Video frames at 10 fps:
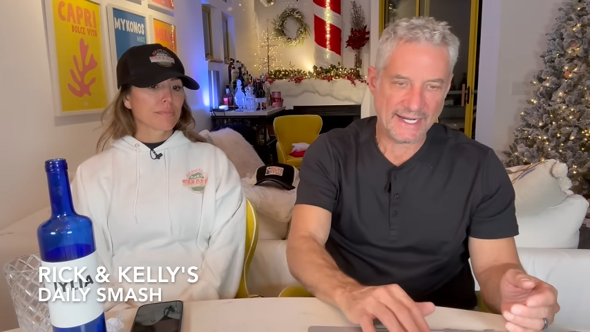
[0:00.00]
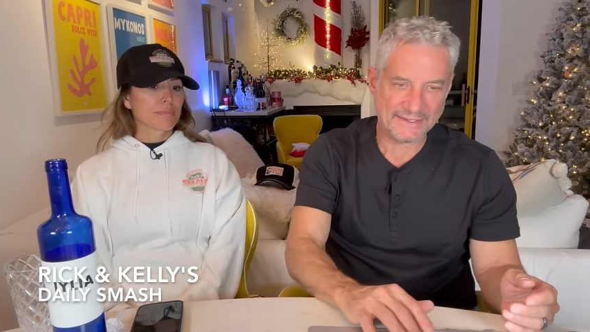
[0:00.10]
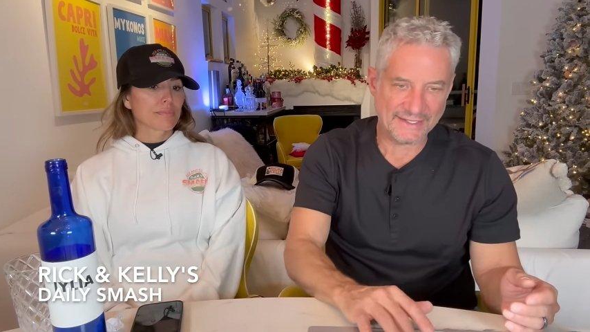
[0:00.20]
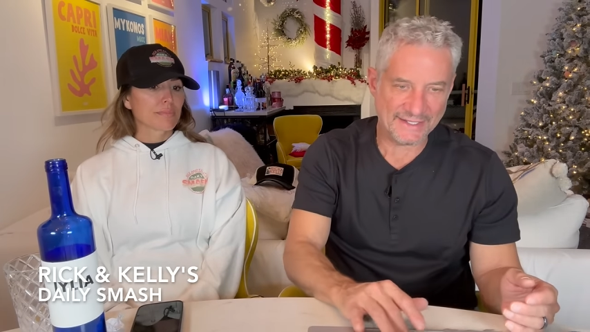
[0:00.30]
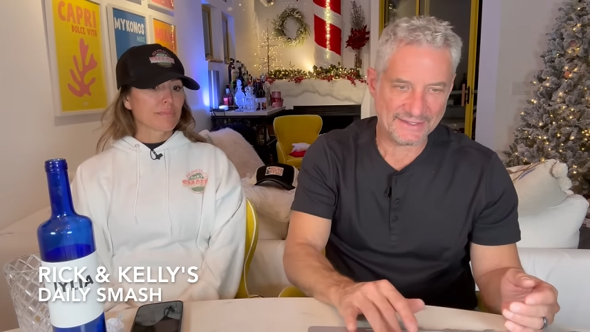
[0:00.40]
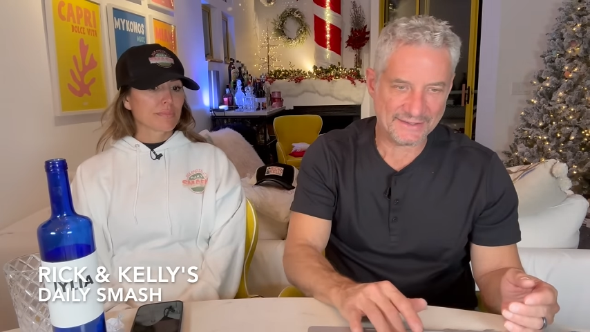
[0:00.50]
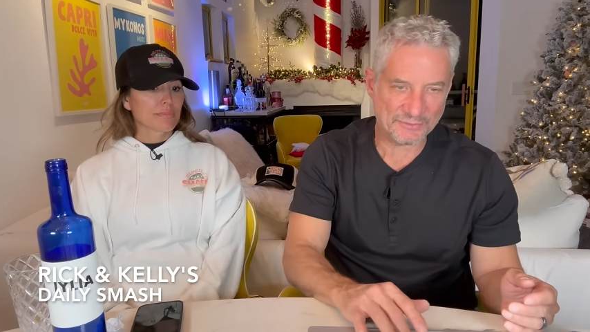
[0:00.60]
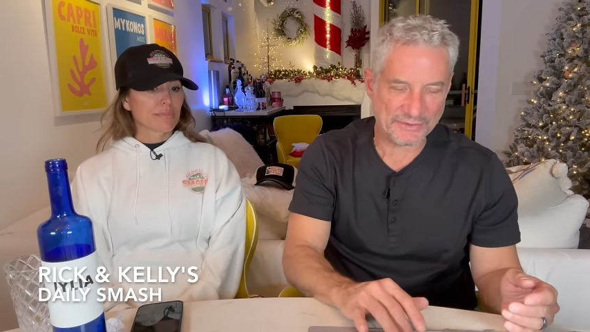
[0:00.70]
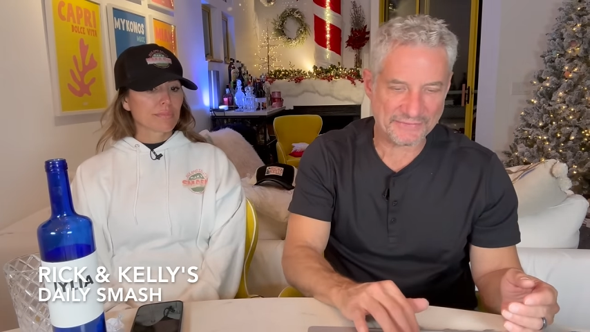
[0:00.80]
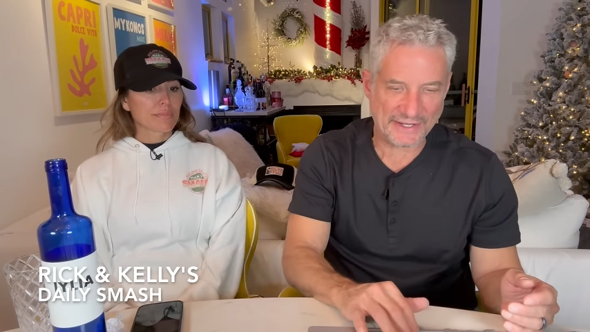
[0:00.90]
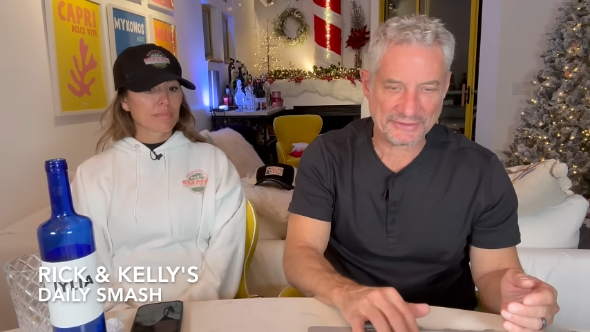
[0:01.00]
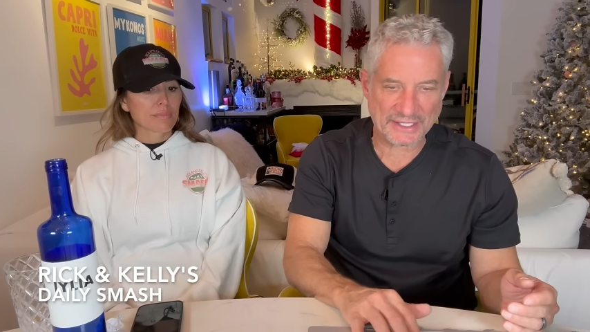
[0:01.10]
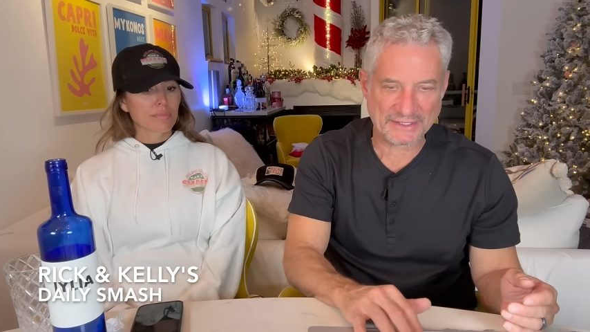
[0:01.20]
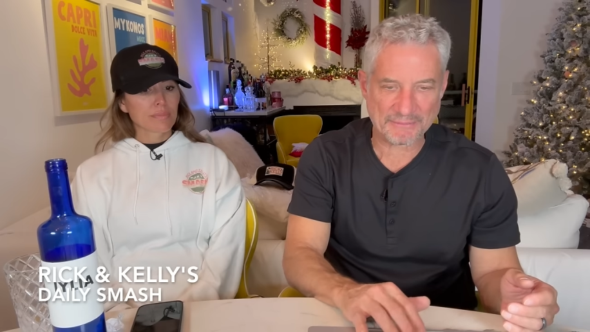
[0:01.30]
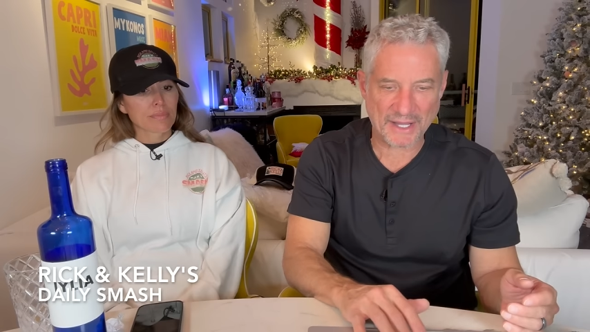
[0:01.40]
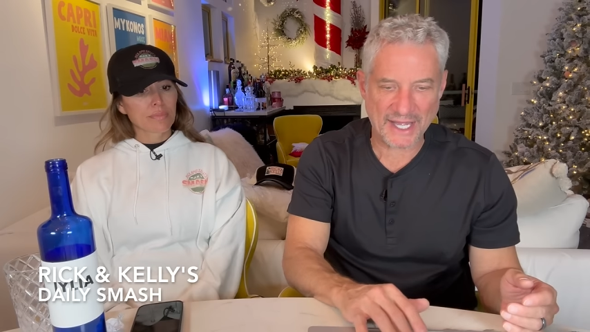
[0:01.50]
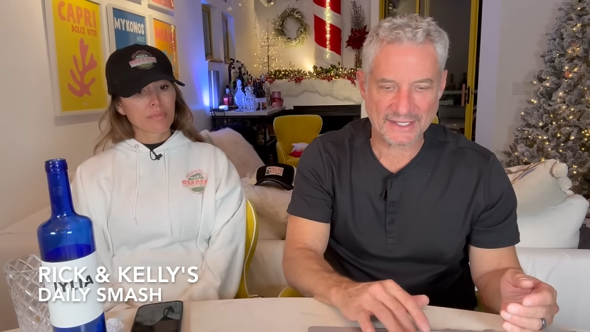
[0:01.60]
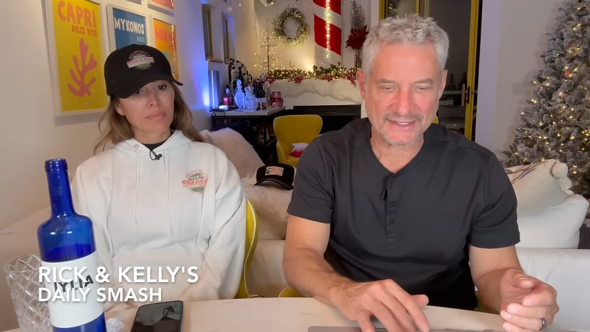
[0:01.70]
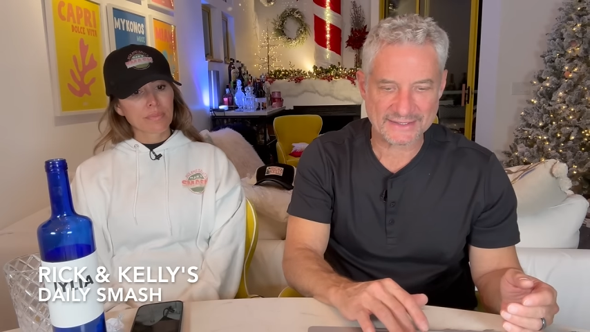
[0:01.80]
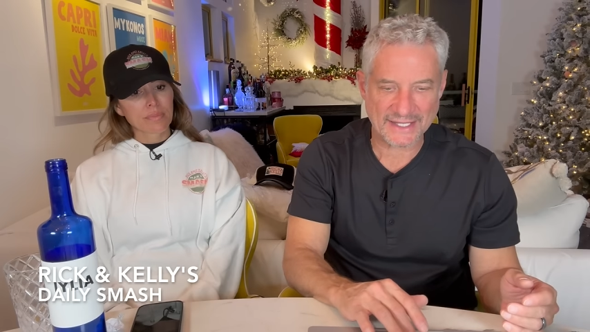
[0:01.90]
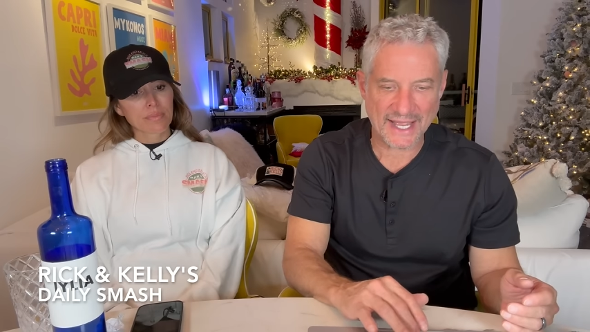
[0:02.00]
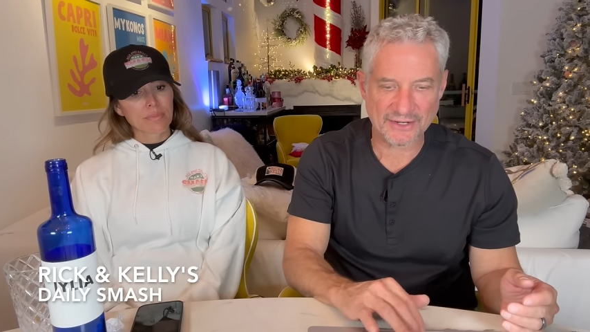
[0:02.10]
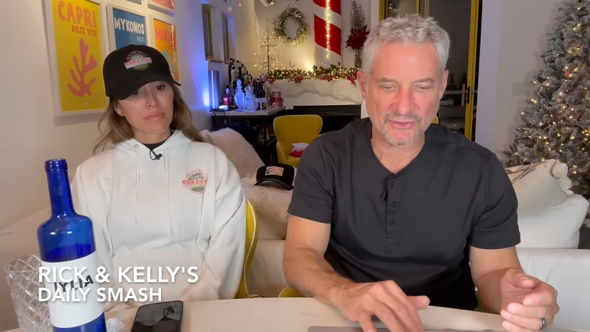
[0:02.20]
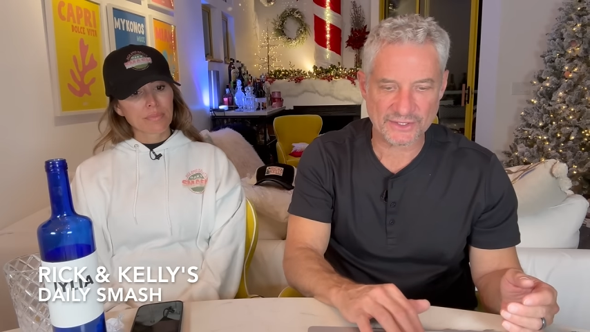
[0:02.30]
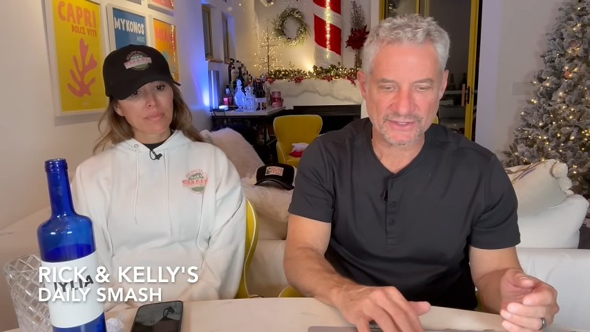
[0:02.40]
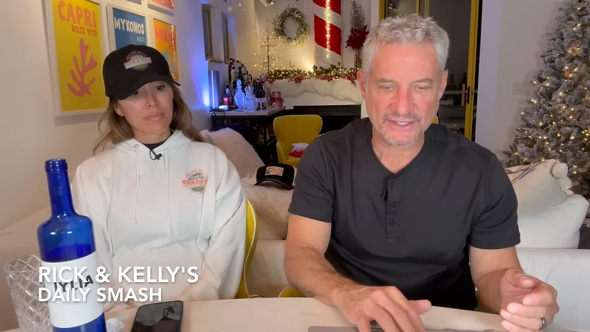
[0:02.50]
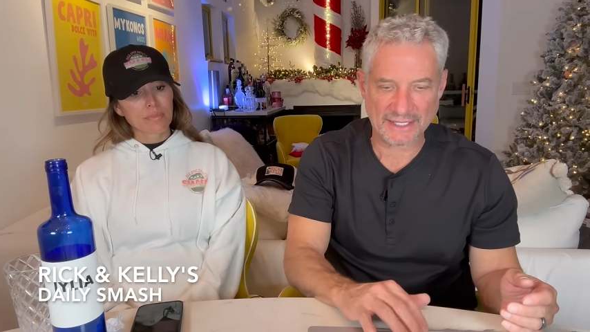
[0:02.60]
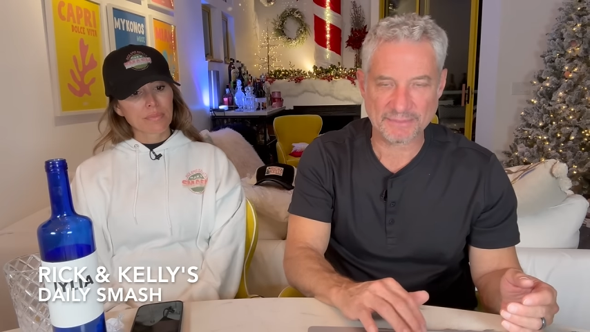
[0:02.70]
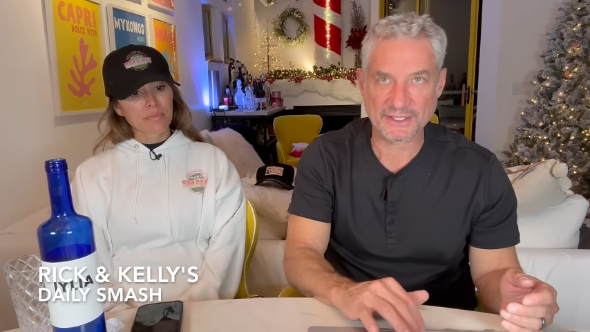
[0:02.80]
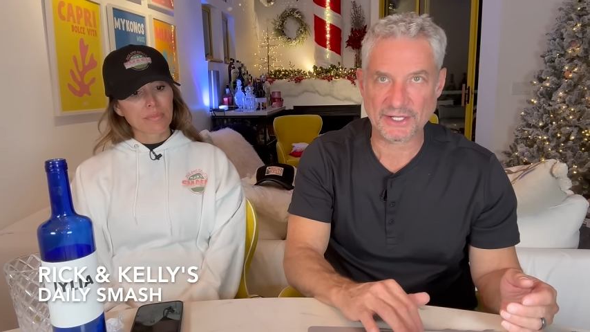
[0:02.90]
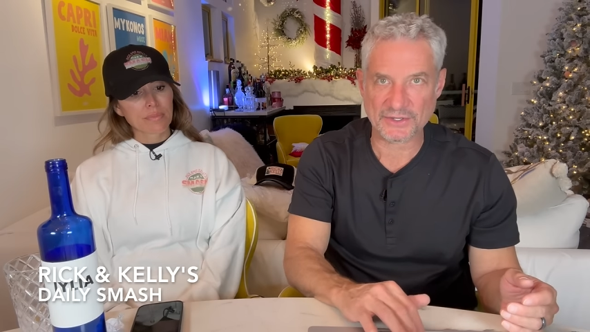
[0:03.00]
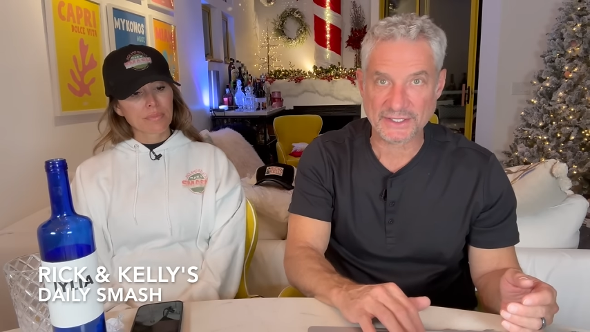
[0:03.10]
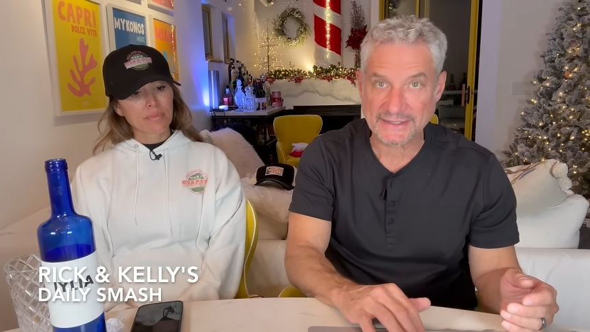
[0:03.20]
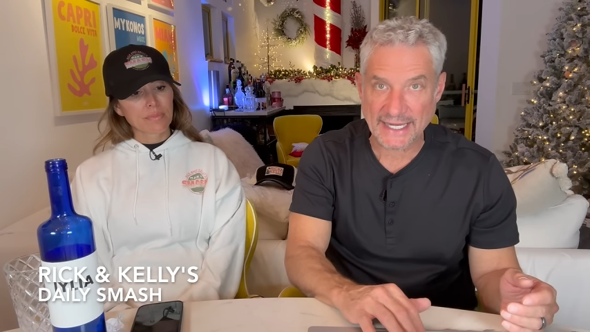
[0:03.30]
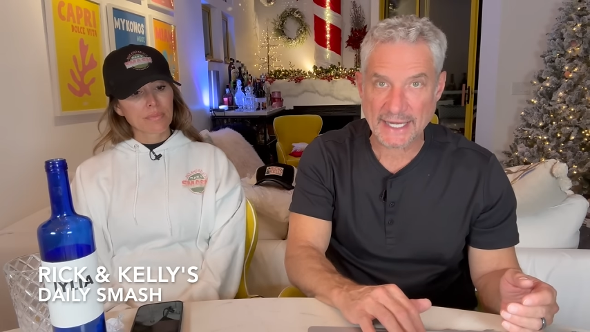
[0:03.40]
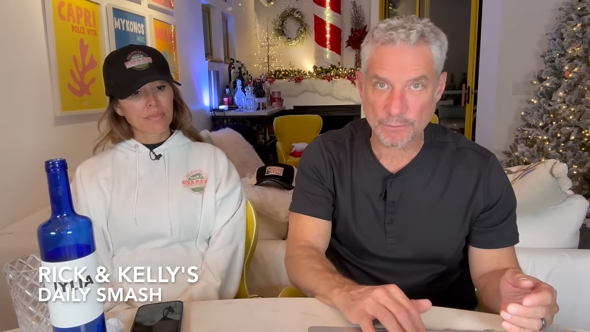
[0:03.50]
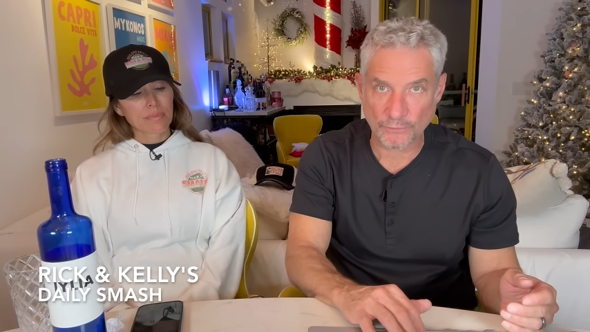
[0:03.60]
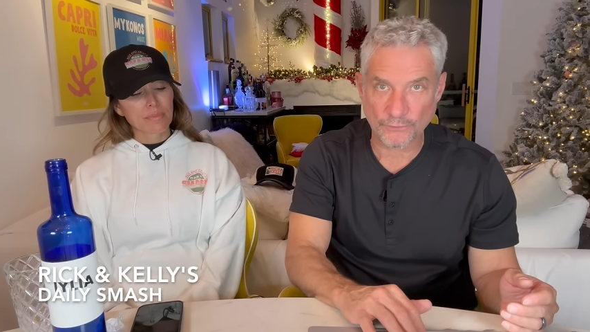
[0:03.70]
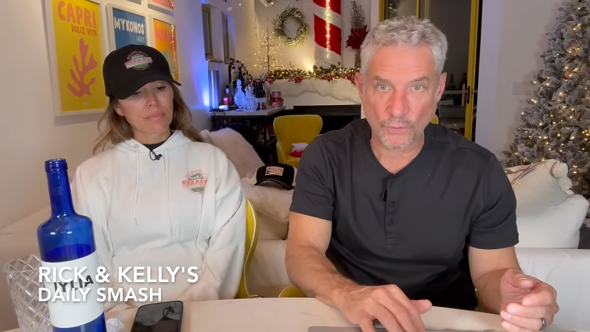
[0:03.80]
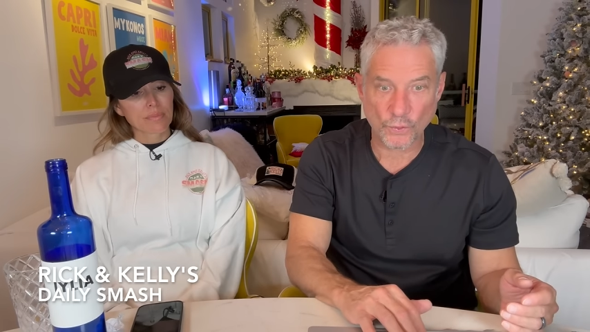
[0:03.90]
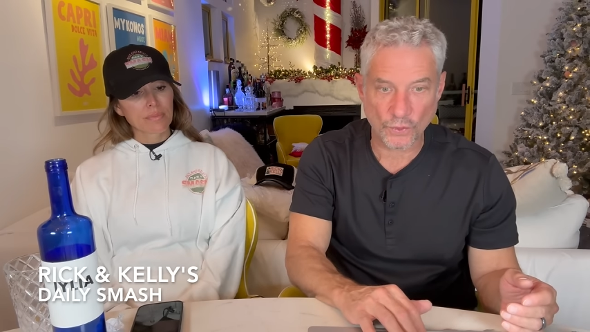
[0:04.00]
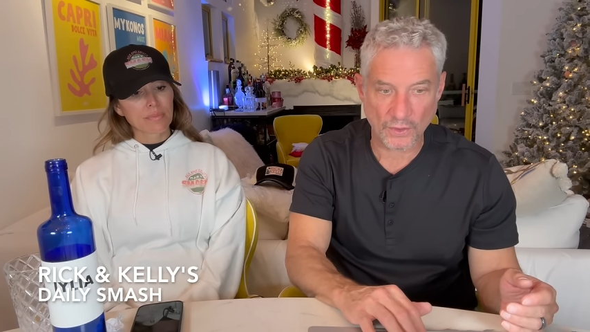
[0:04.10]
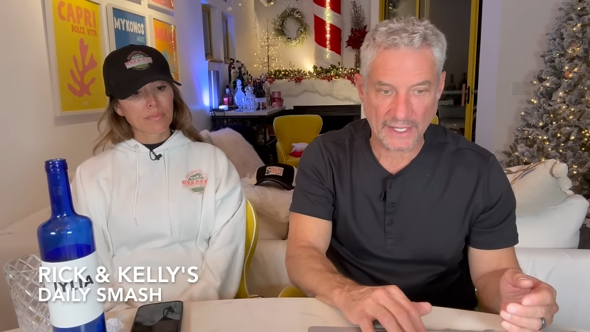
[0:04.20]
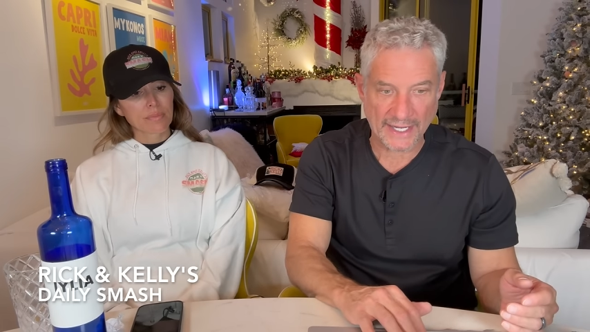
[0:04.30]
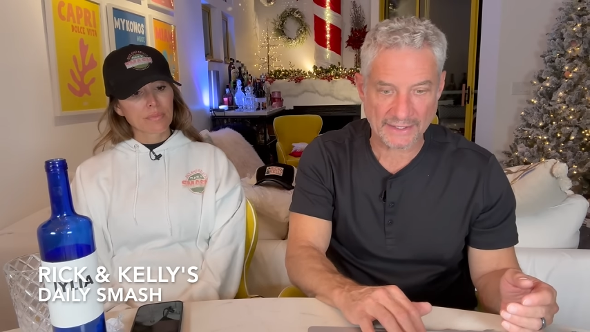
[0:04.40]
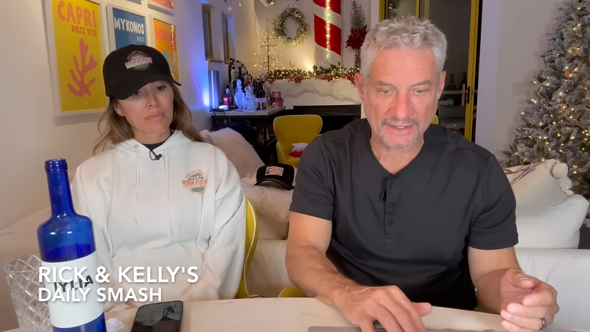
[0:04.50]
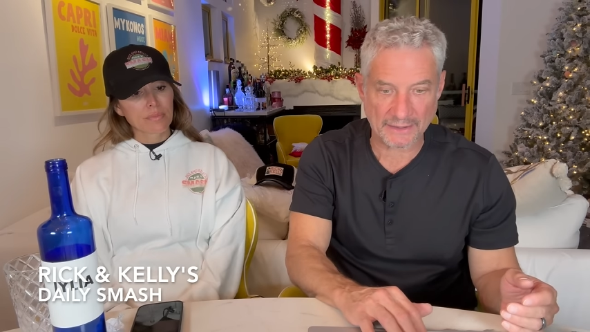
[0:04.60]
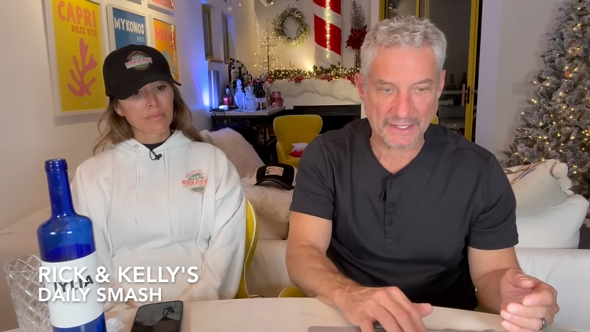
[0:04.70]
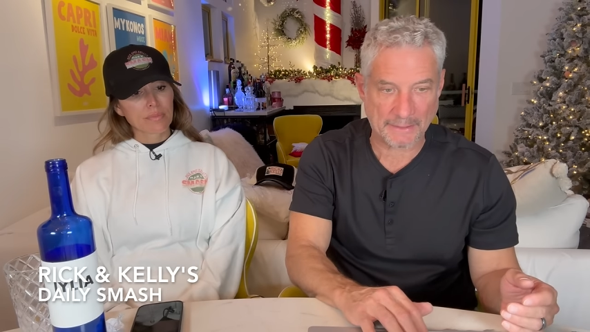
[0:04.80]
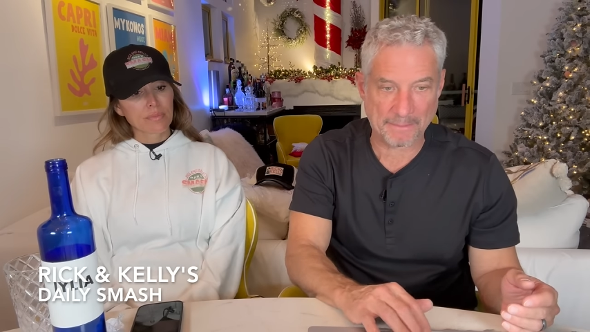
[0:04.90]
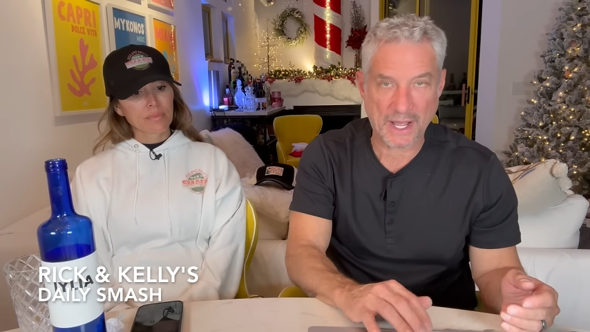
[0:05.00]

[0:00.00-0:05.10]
Speaker 1: And then we found out that Miley Cyrus had been there the day before and did like a